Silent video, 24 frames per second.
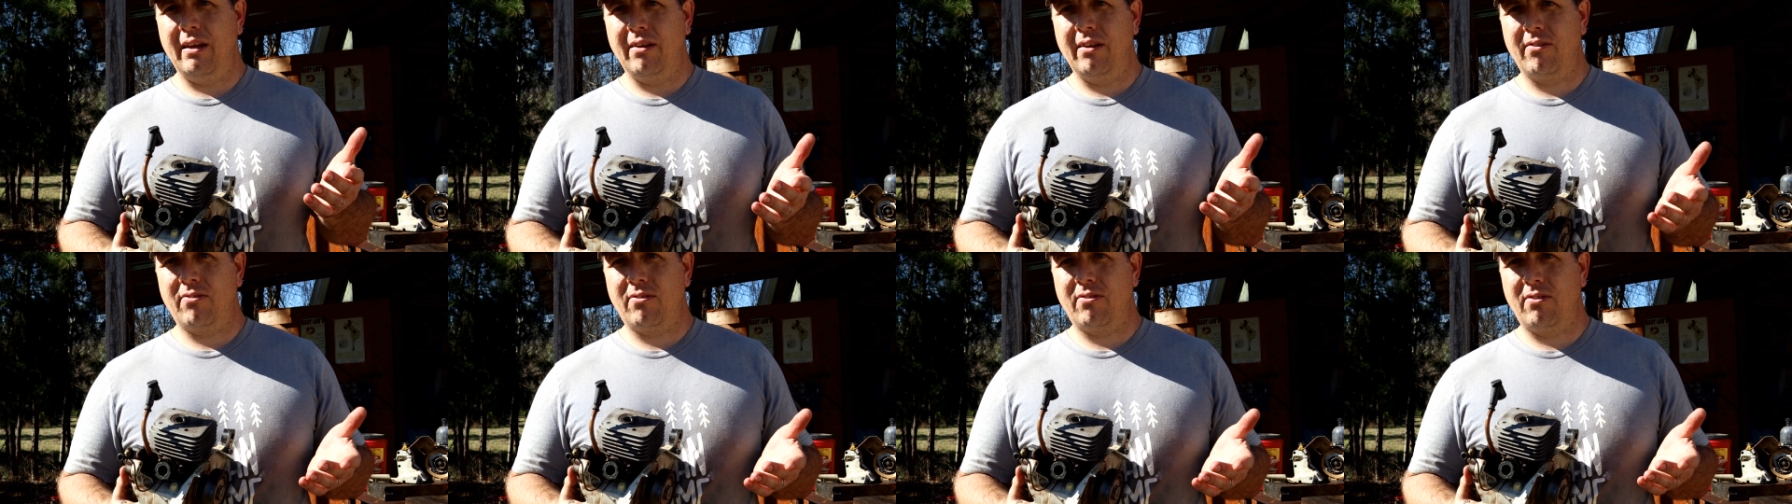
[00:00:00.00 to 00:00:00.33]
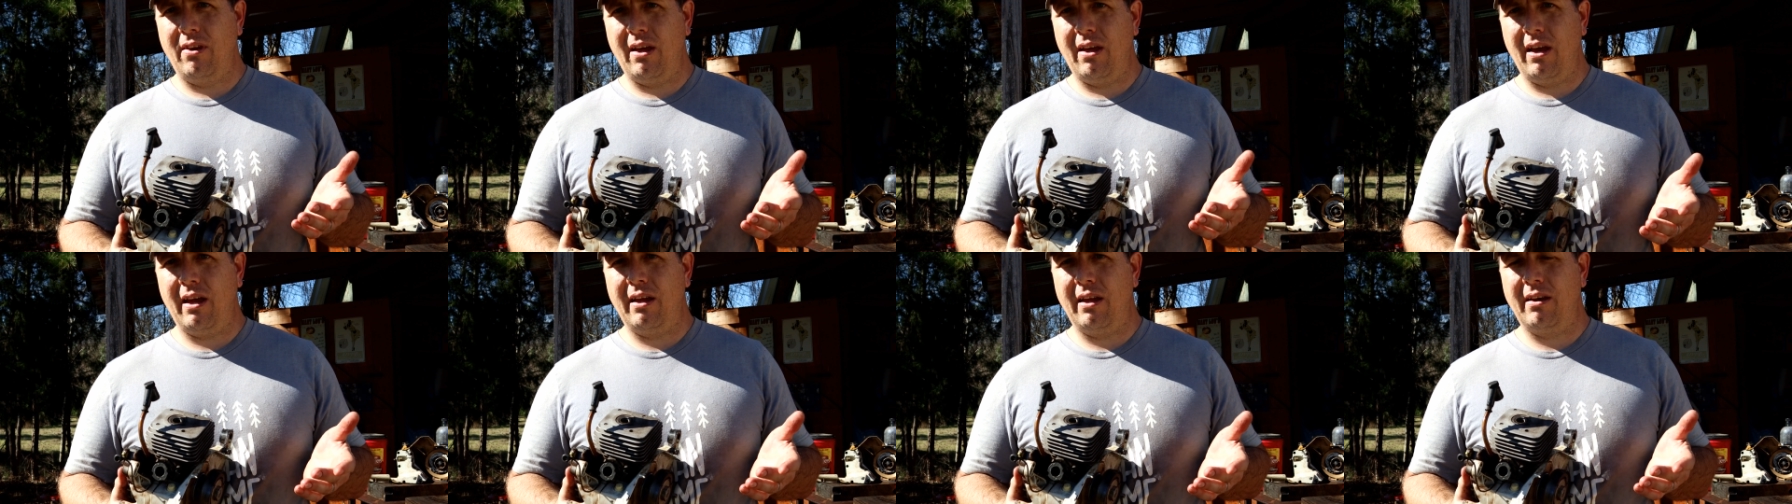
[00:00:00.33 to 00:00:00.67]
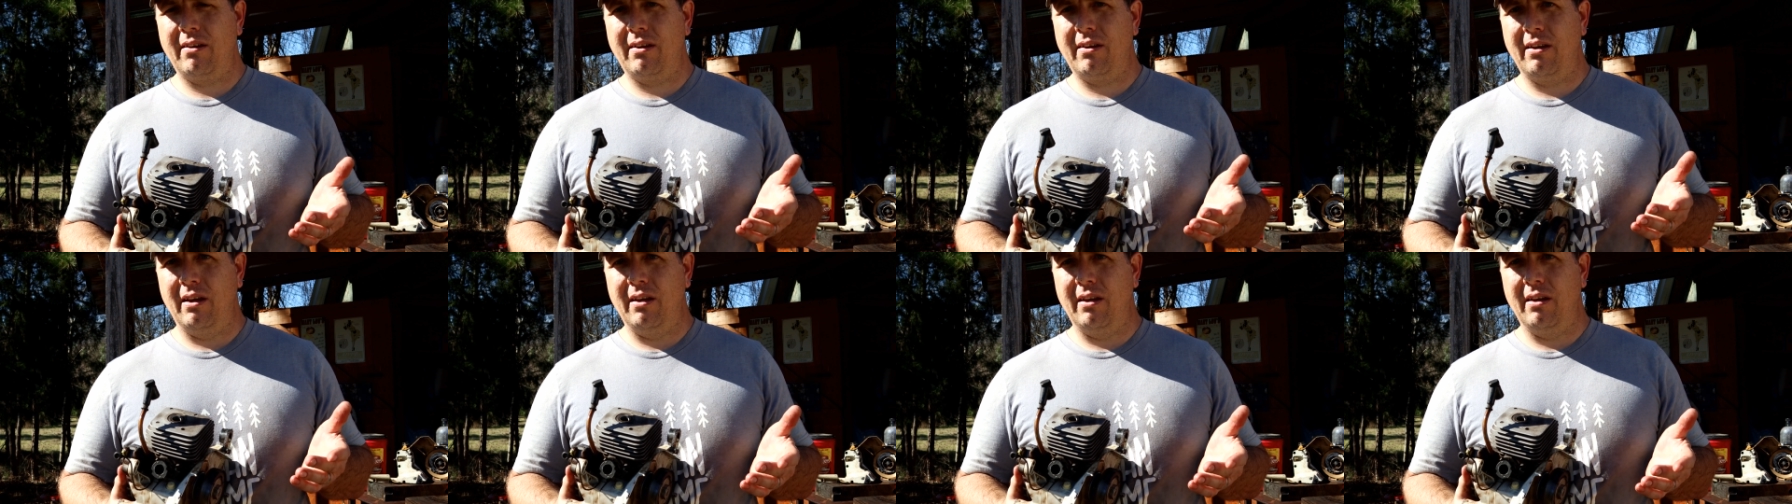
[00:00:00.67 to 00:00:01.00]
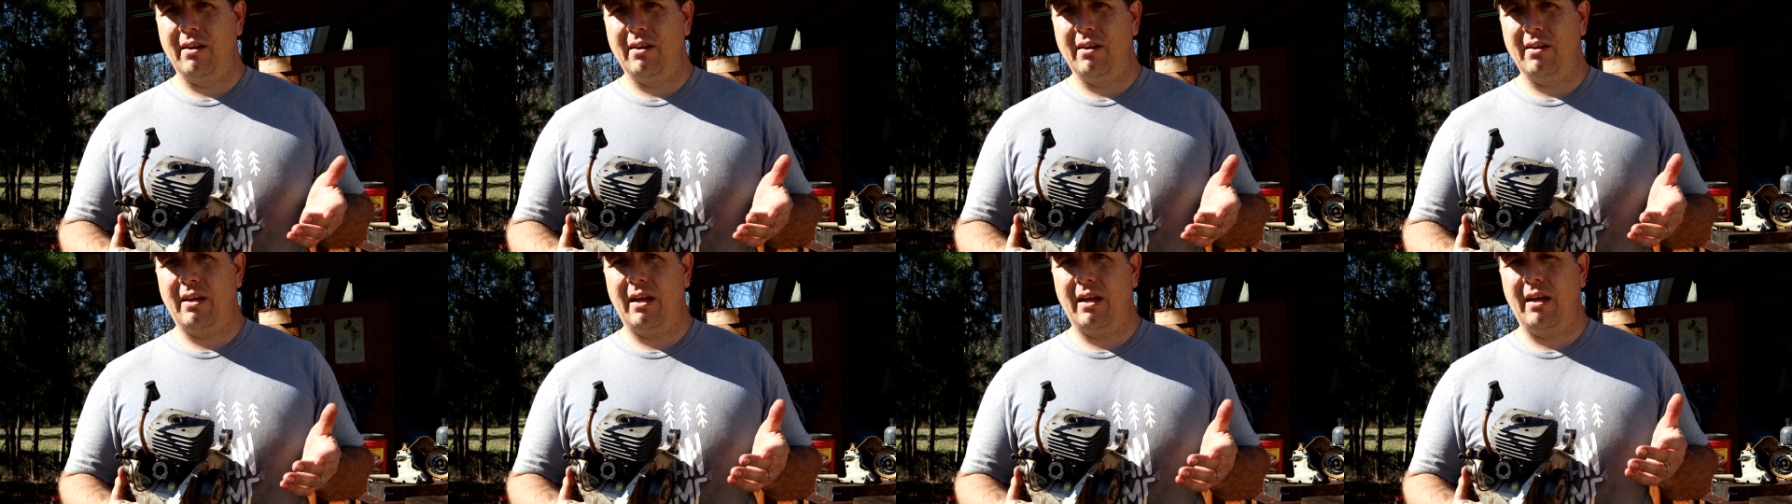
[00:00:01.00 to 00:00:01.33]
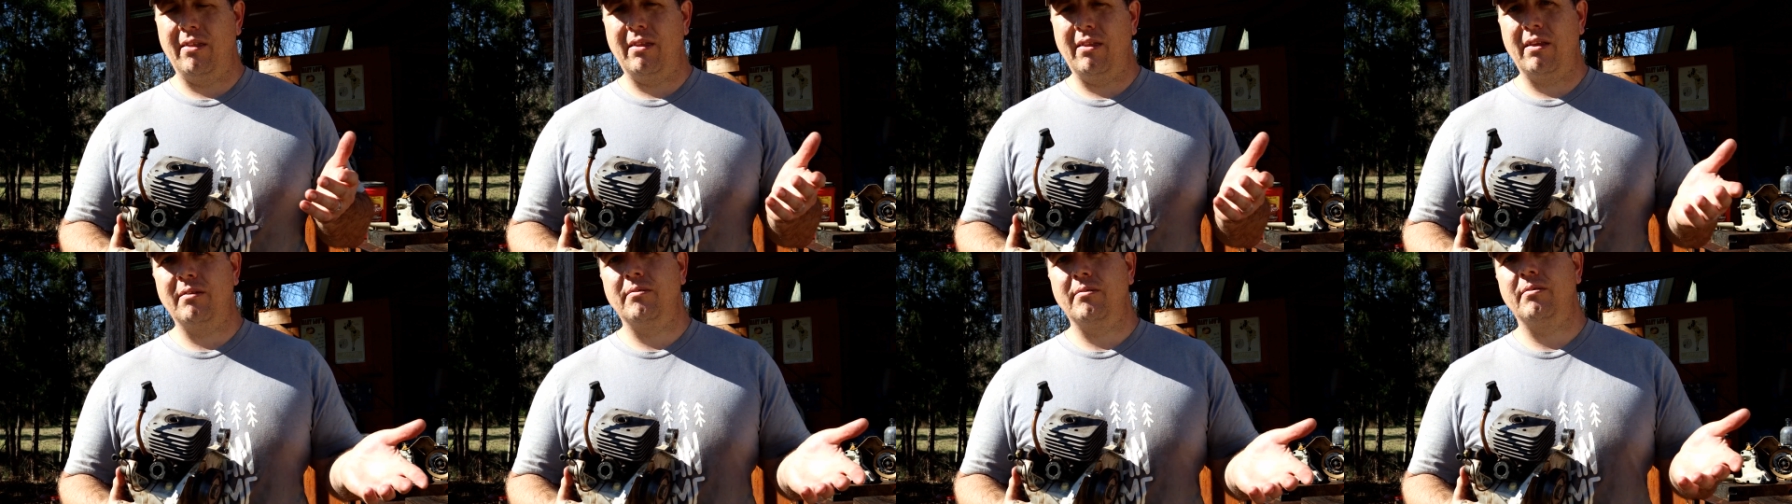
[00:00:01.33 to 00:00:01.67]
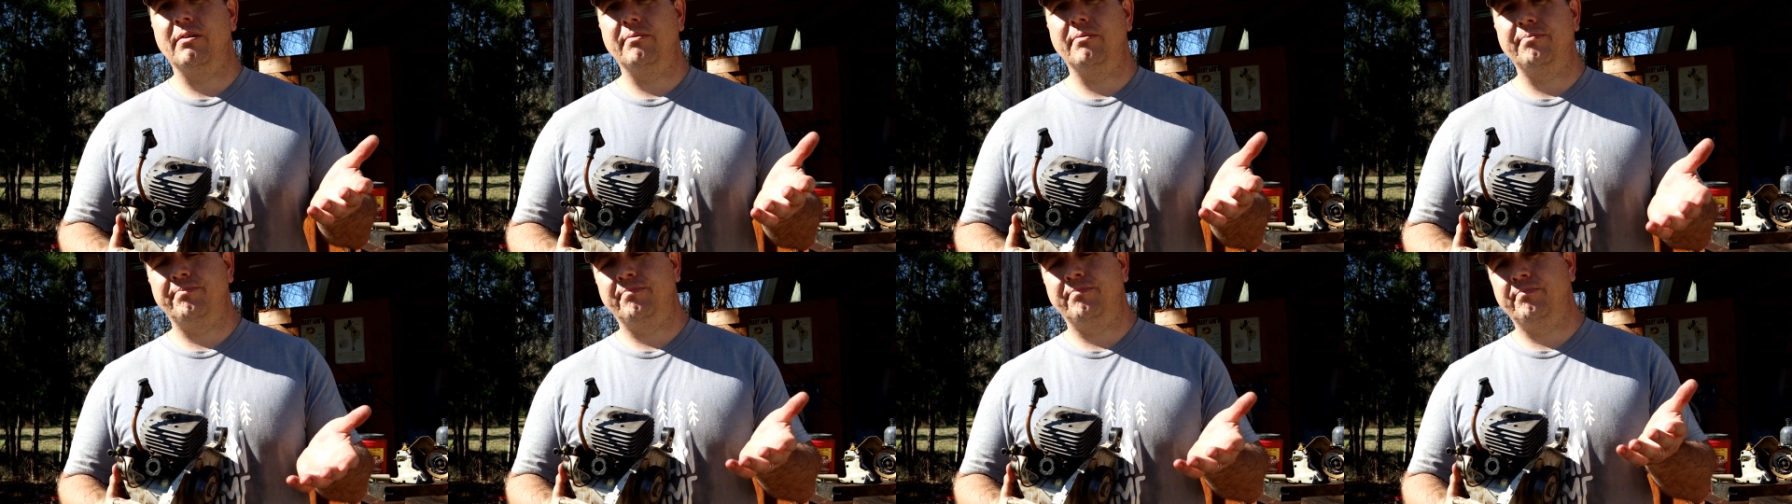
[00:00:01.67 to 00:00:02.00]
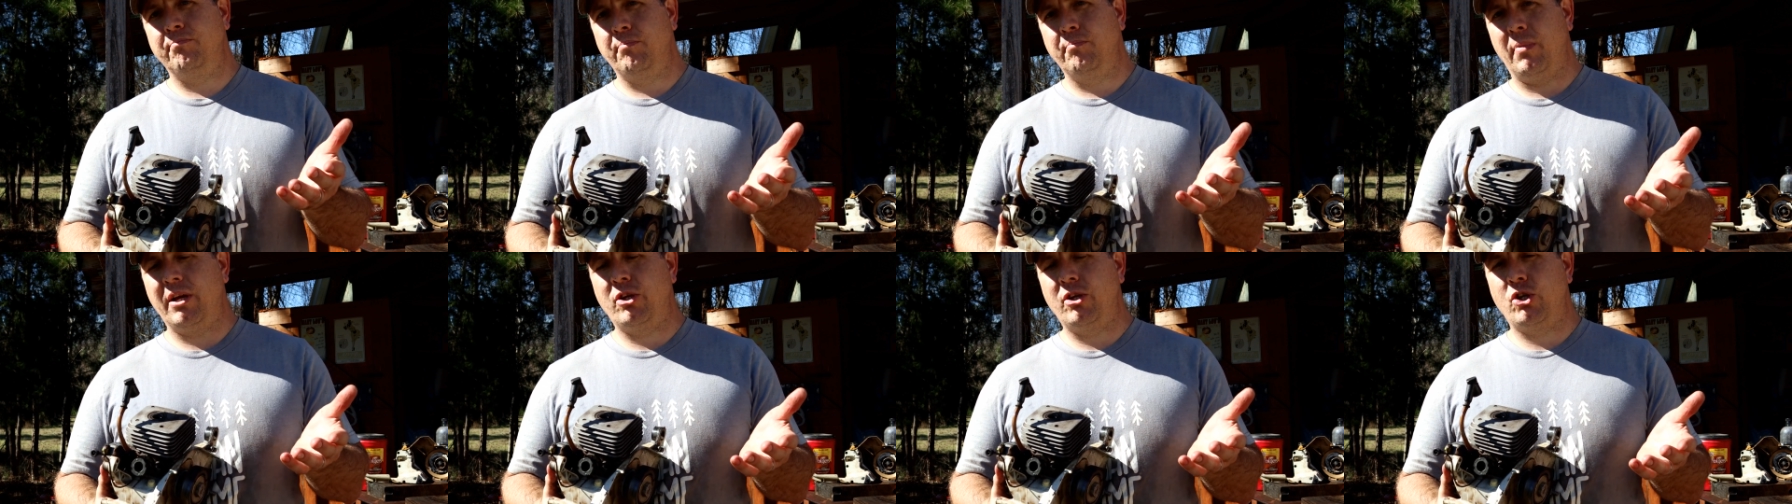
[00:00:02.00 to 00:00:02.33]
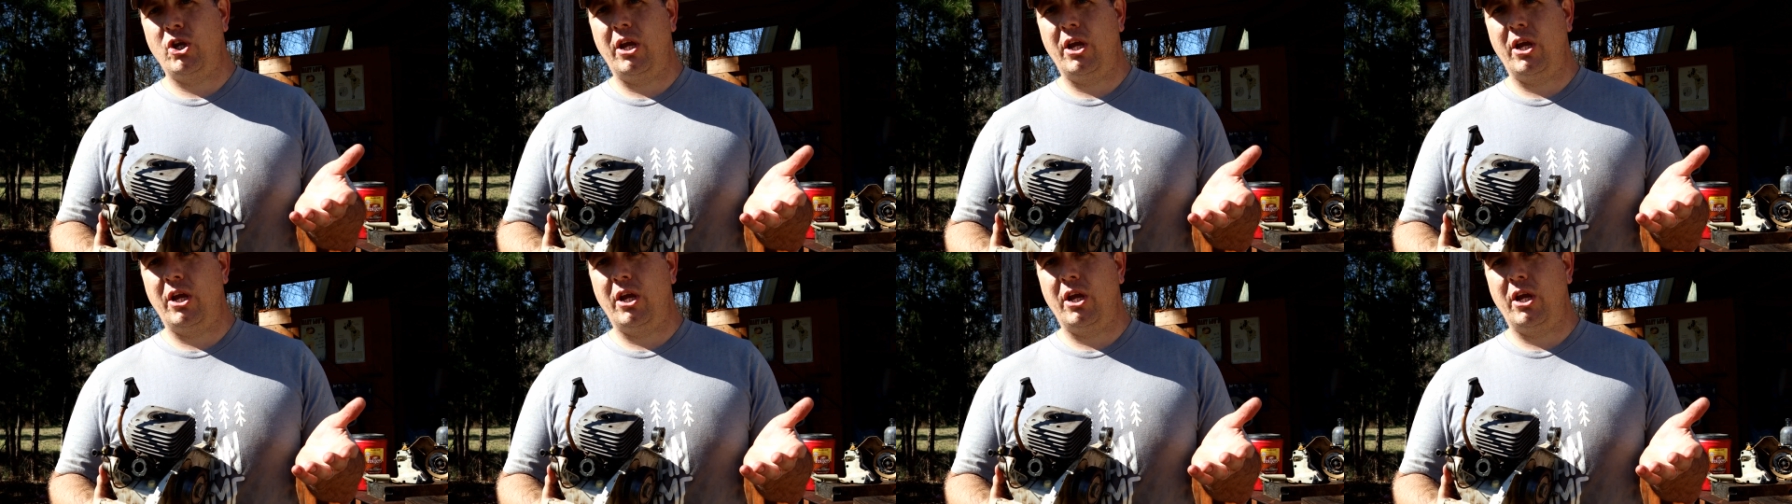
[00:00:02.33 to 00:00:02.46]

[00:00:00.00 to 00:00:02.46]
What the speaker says: It's not gonna, and my